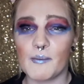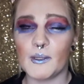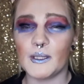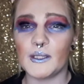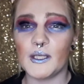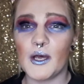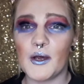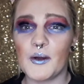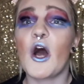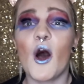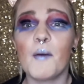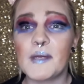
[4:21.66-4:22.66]
below.
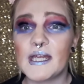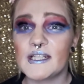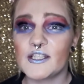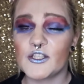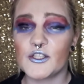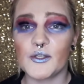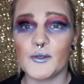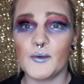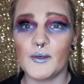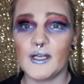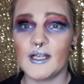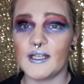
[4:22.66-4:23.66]
Comment
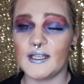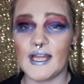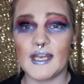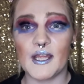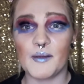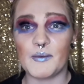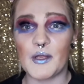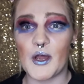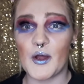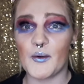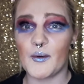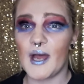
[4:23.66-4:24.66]
to let him
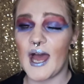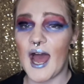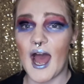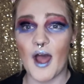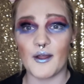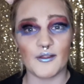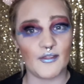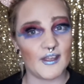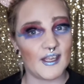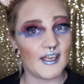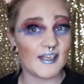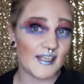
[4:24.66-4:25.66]
know how you think
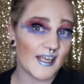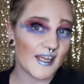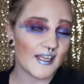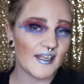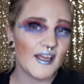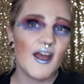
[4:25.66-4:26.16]
he did.